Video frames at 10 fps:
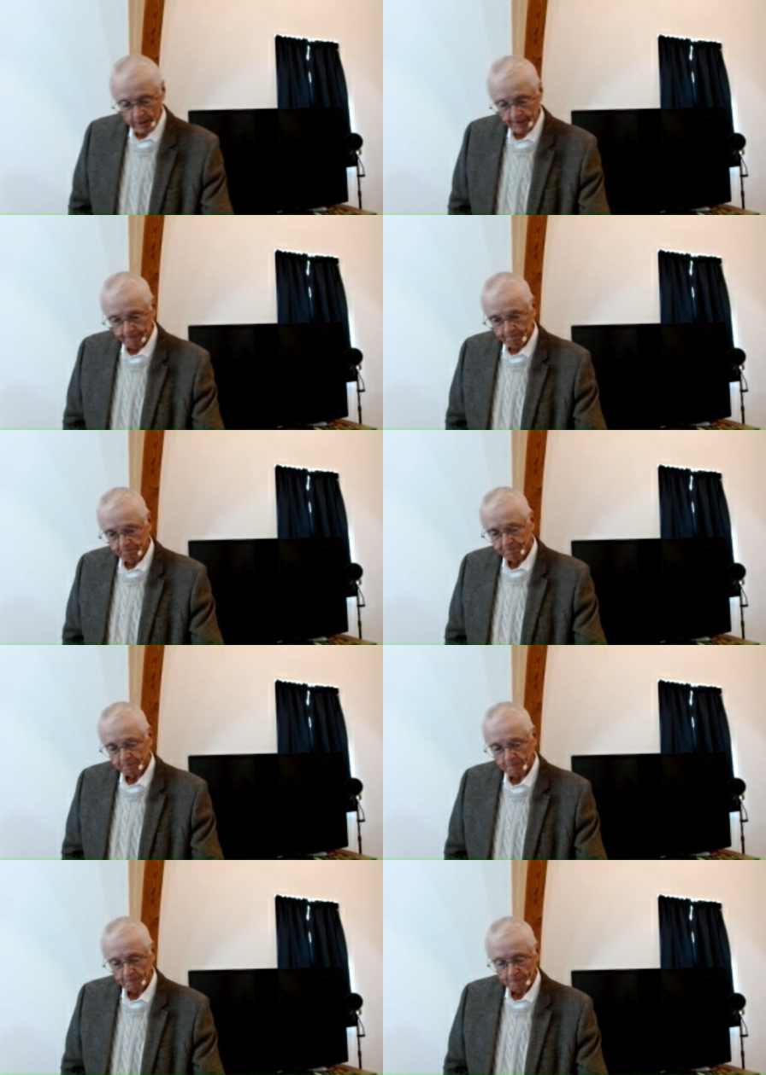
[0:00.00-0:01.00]
Um,
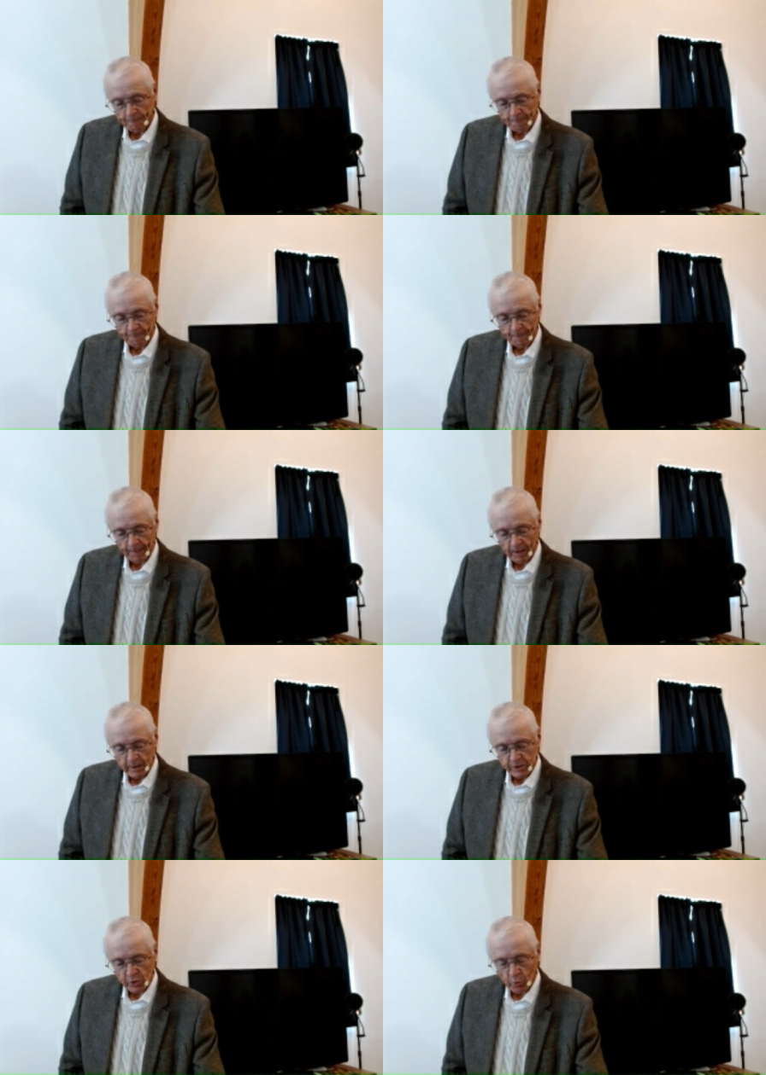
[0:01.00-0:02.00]

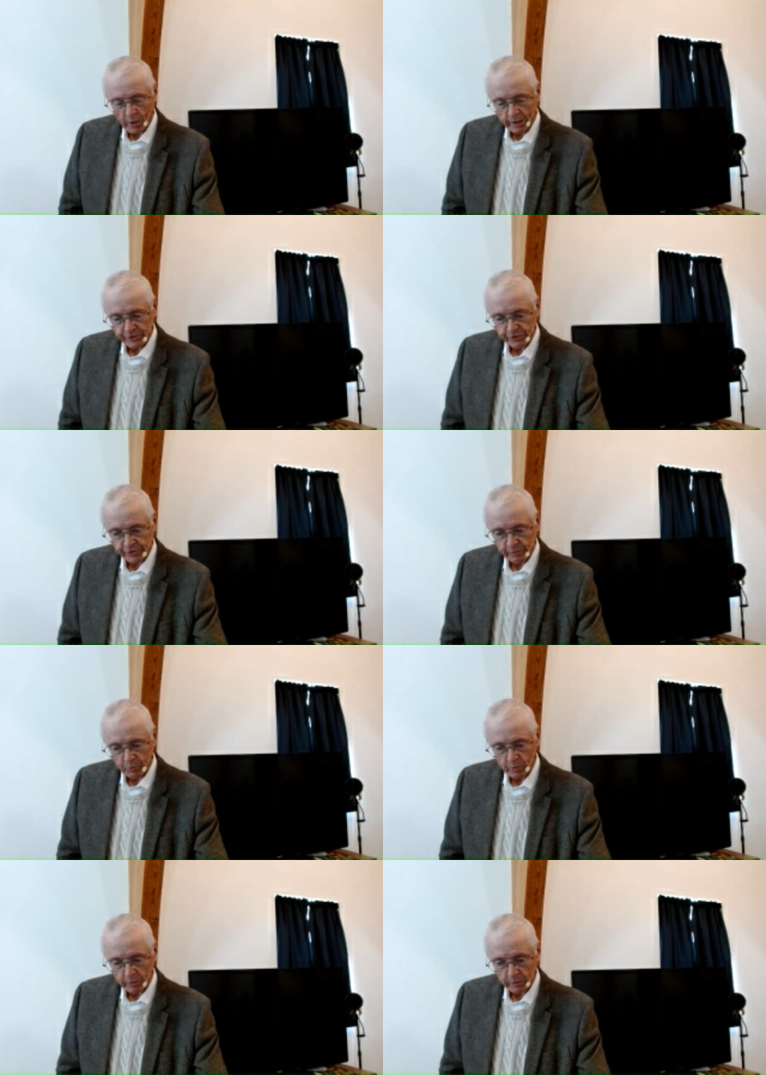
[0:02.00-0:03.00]
so why is this
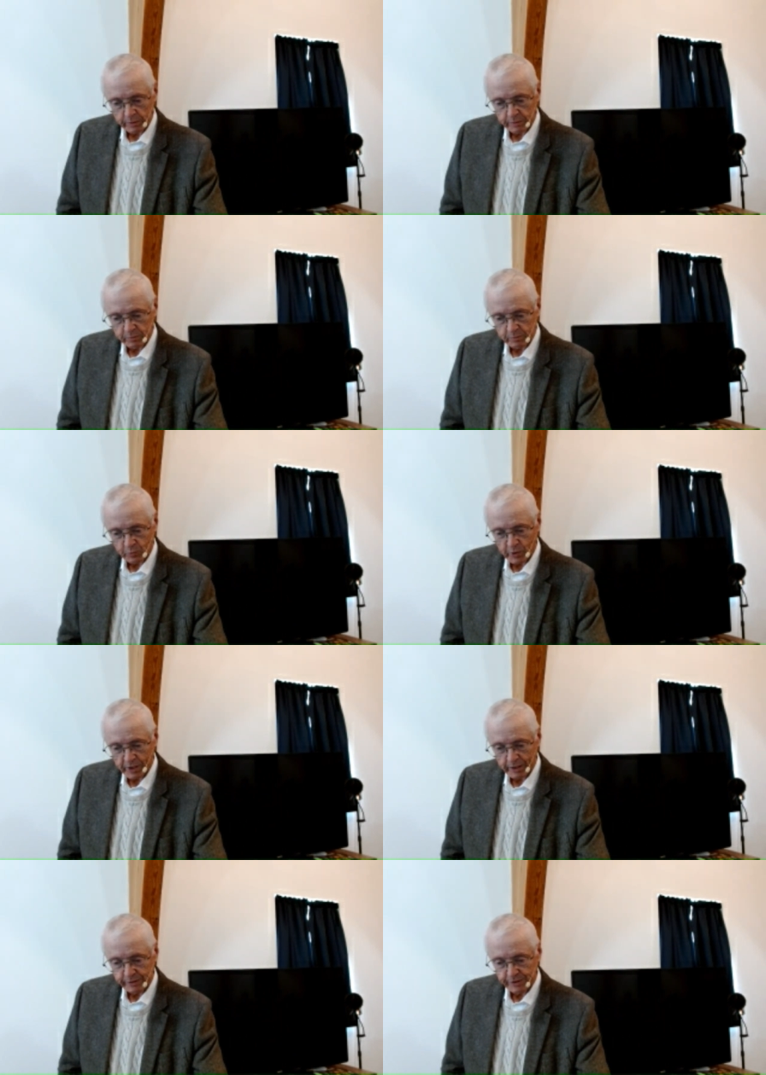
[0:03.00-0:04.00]
important? Why
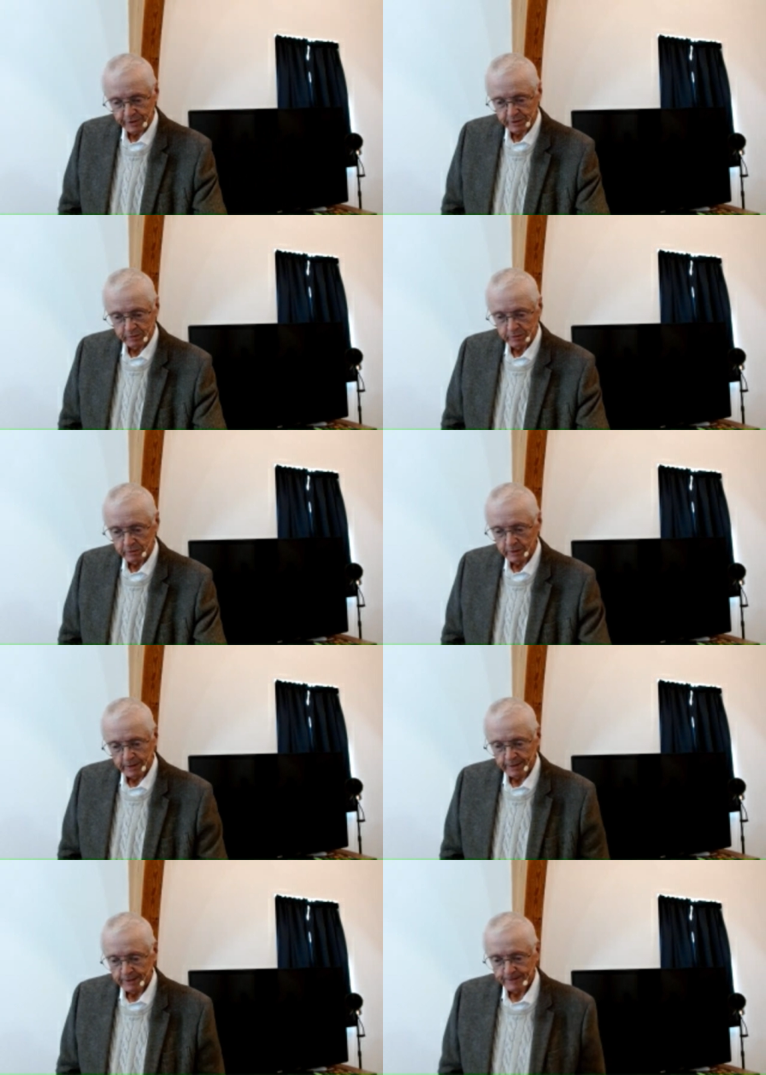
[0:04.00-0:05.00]
not just
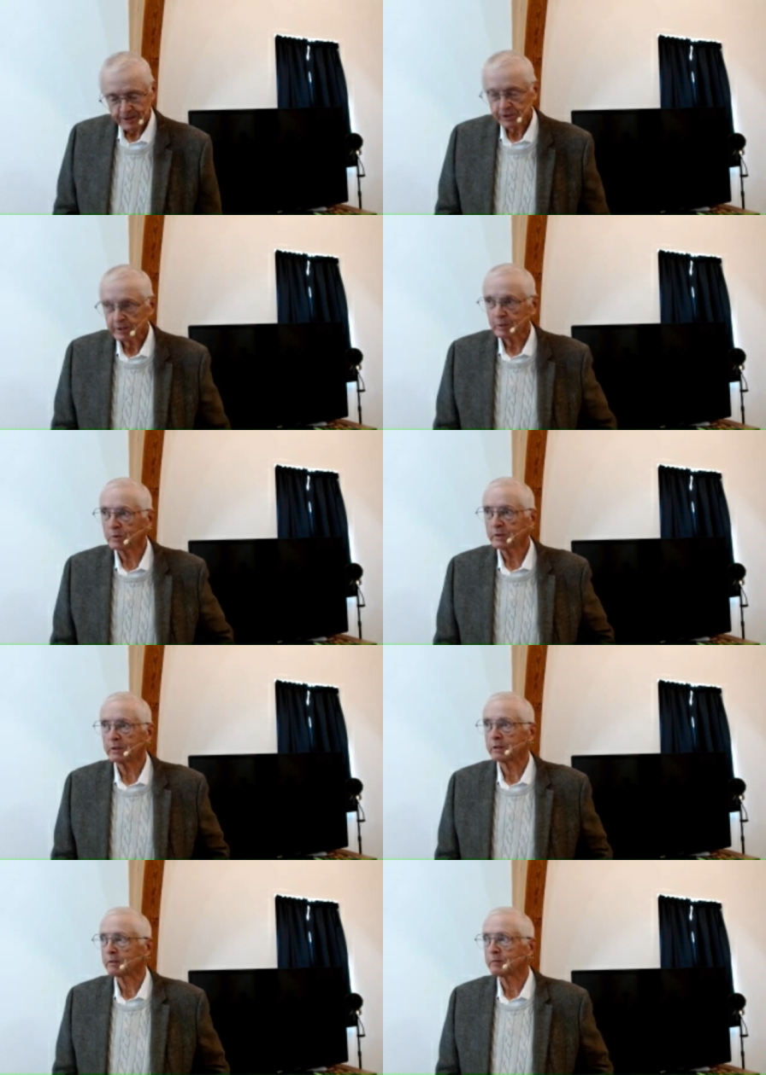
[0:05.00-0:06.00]
stick with
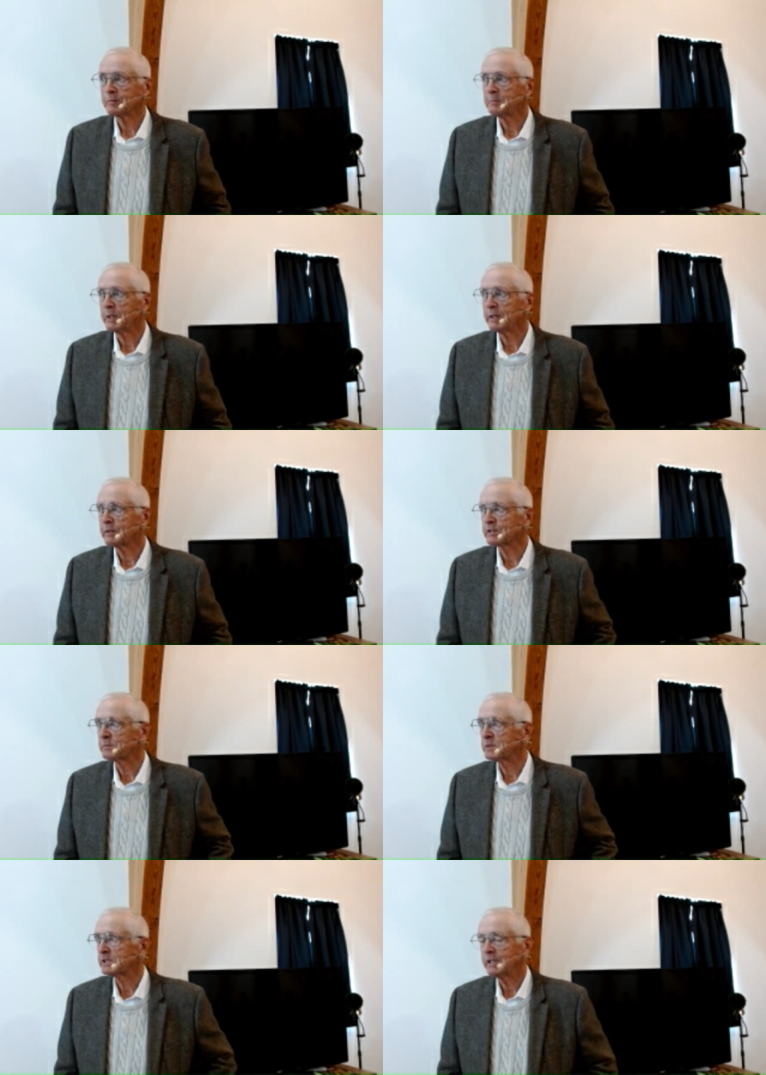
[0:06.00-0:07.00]
the Merry
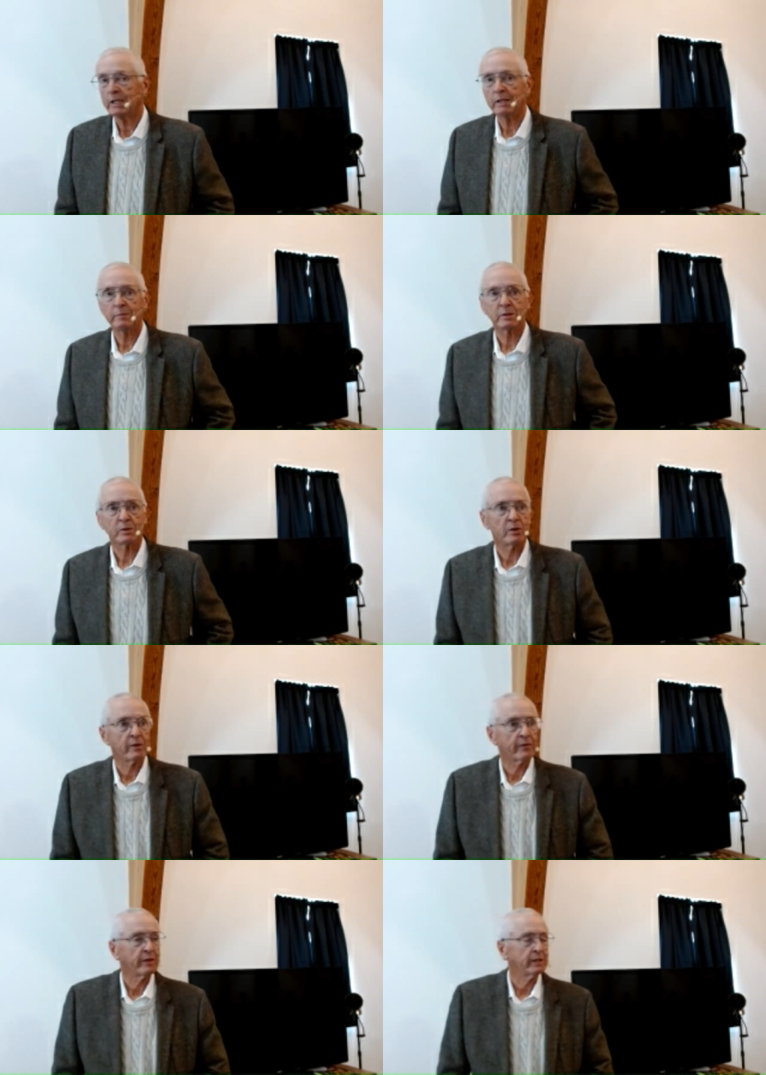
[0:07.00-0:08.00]
Christmas theme and all
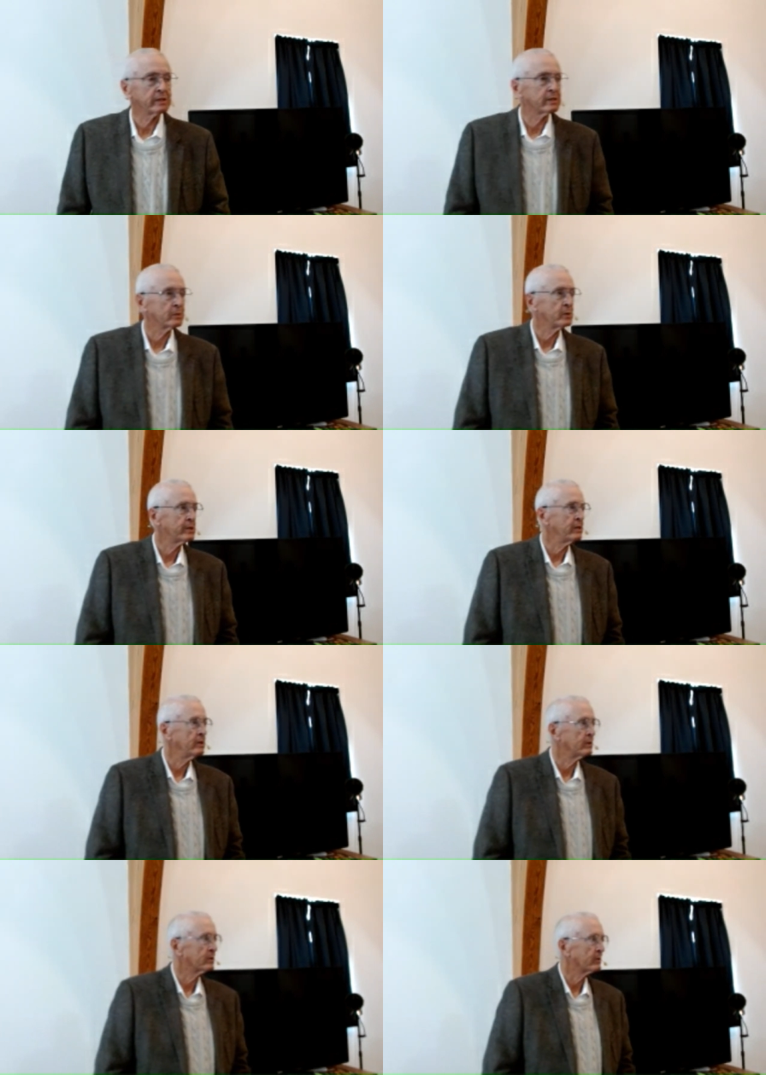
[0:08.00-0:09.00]
the things that we see
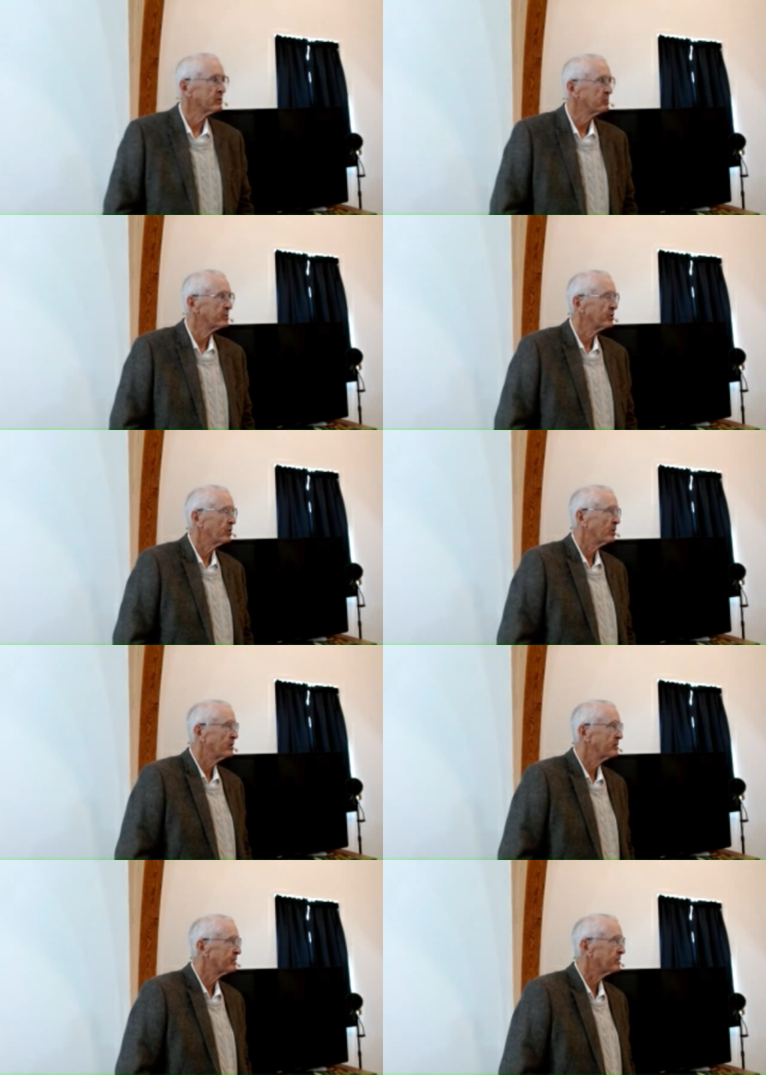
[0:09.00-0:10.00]
on the Christmas
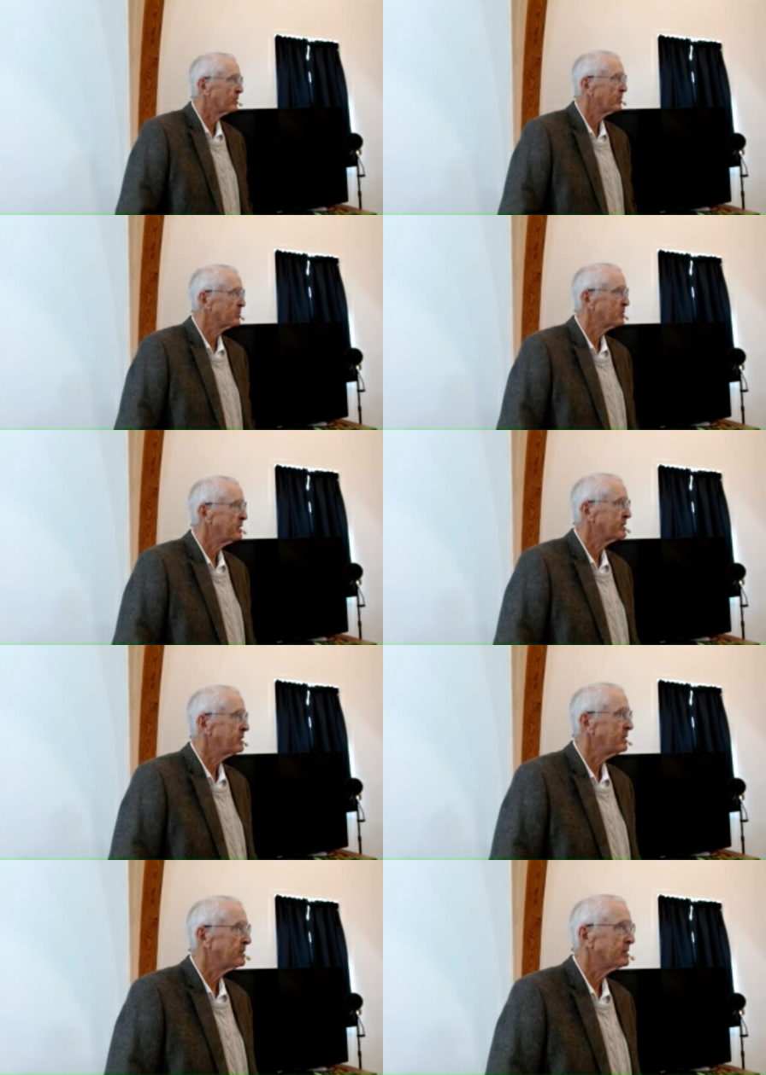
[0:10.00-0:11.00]
cards and all that we
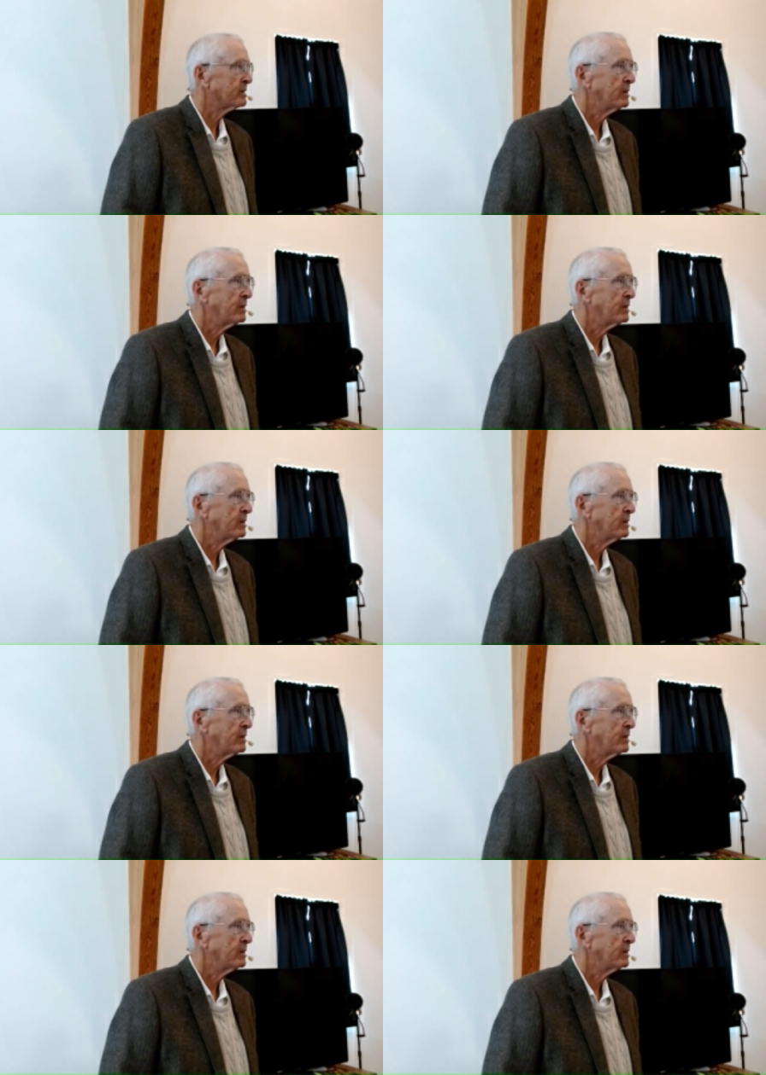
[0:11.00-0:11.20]
see on